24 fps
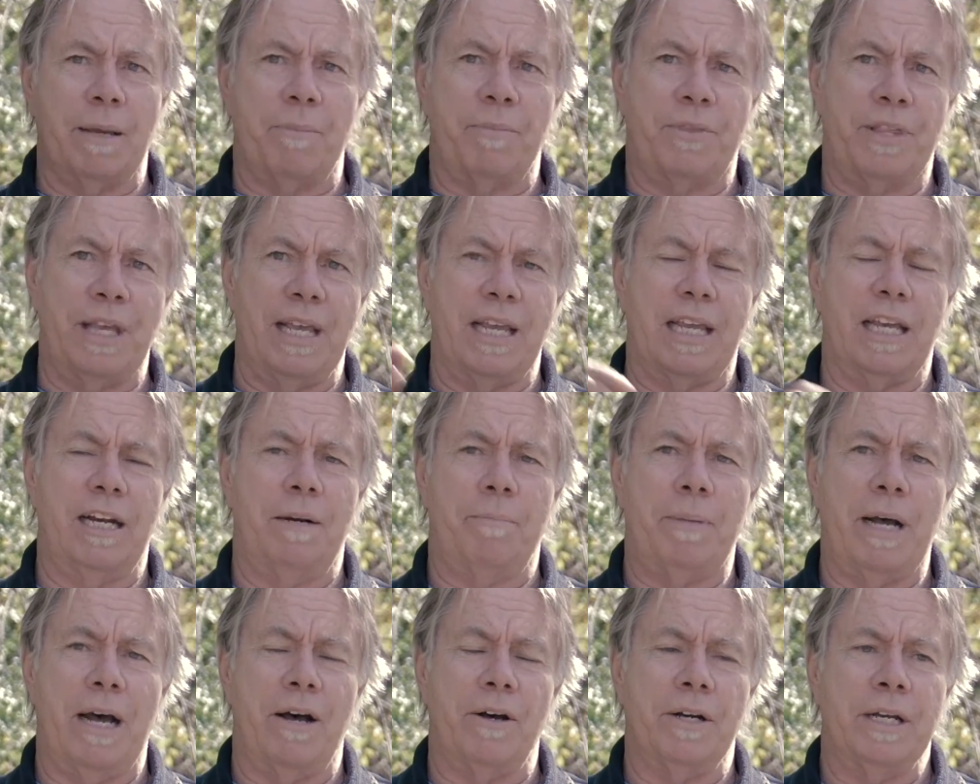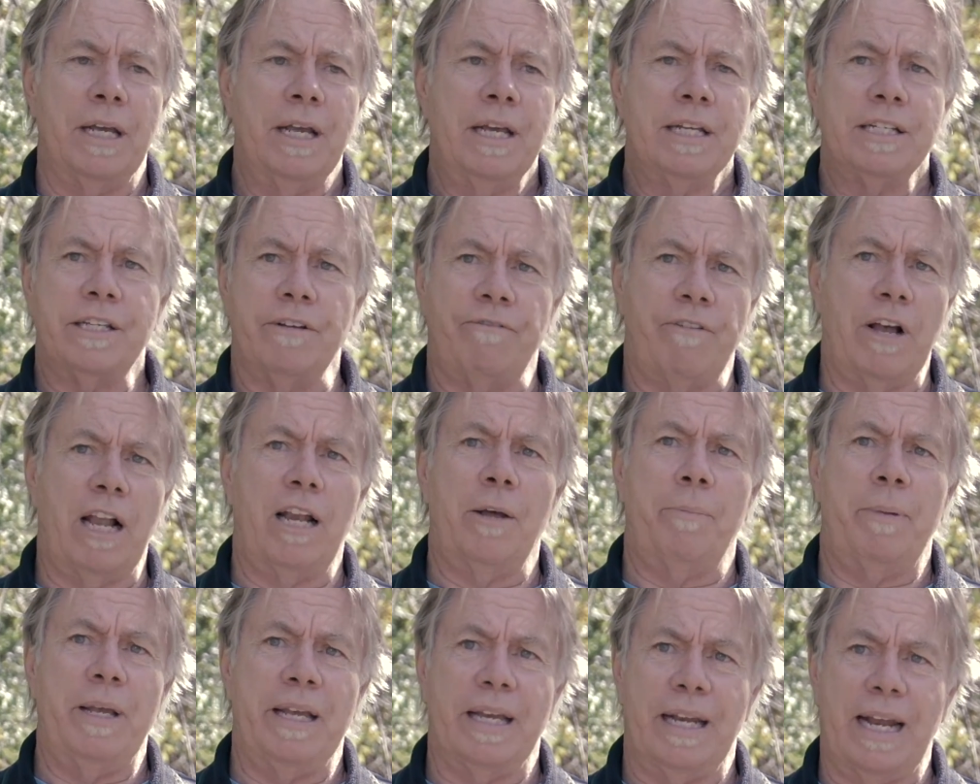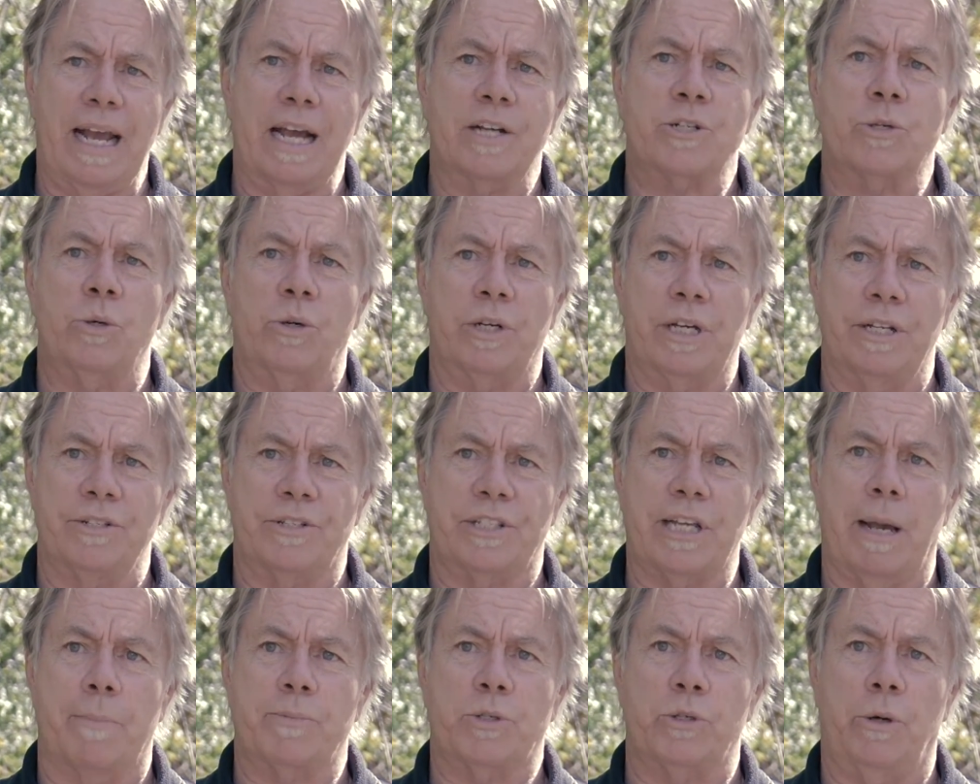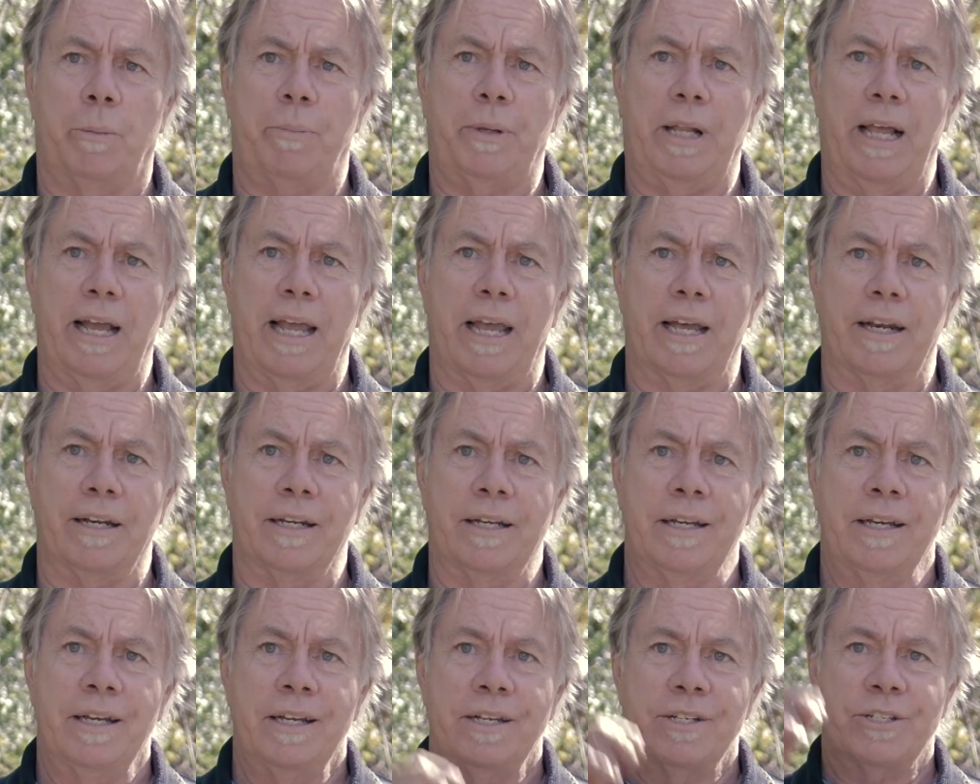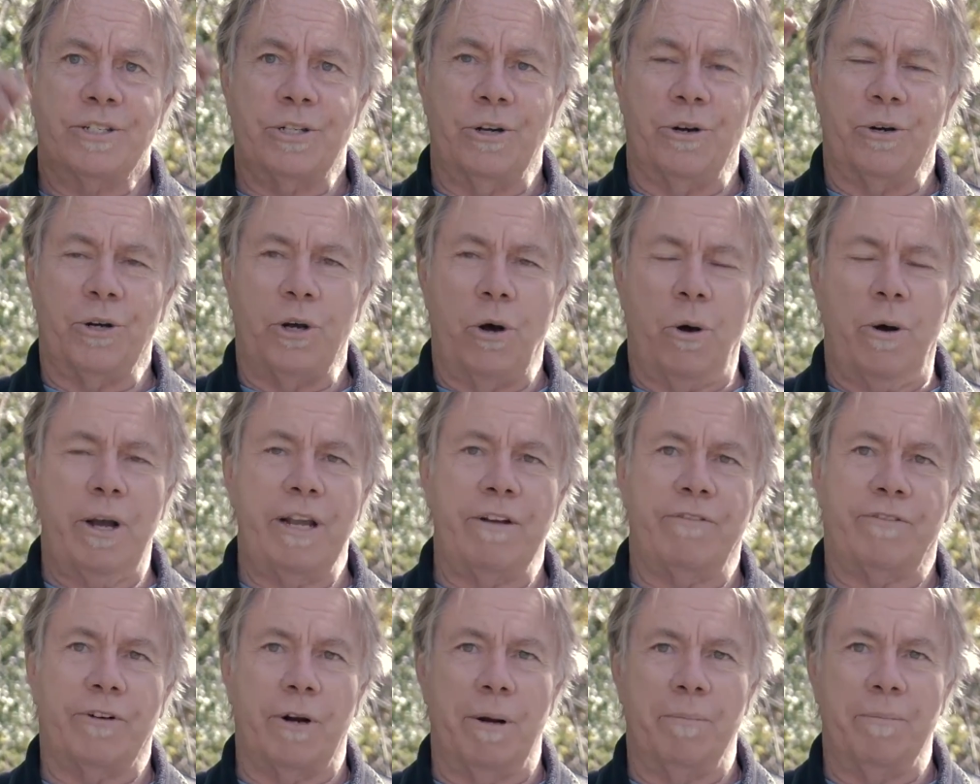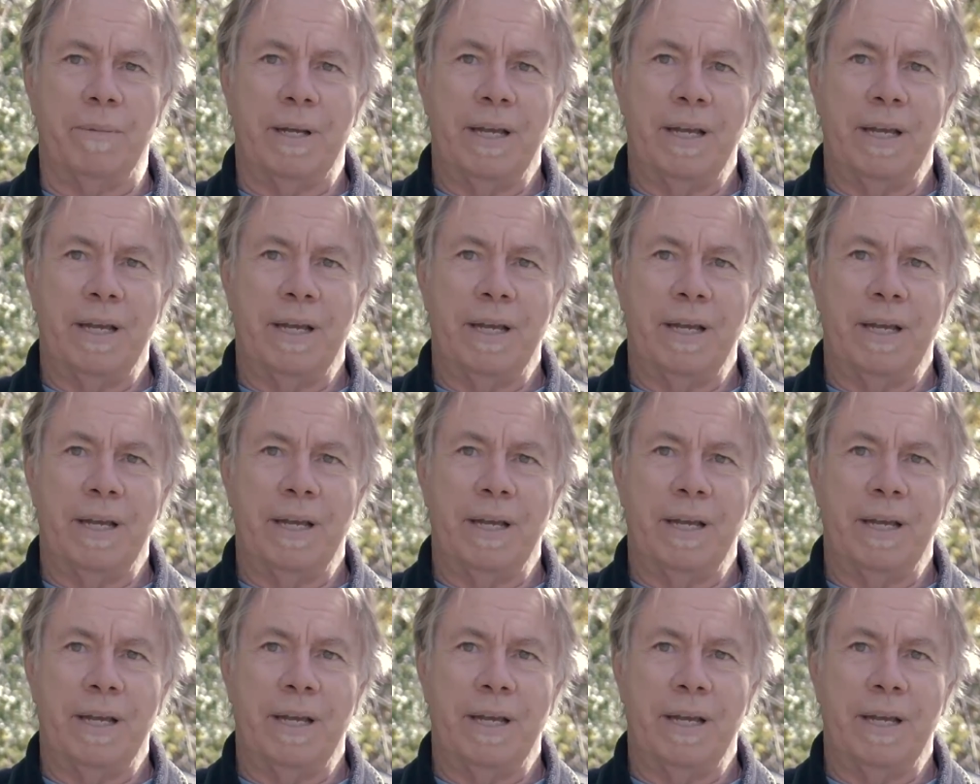them thinking about developing an actual conceptual plan. So going from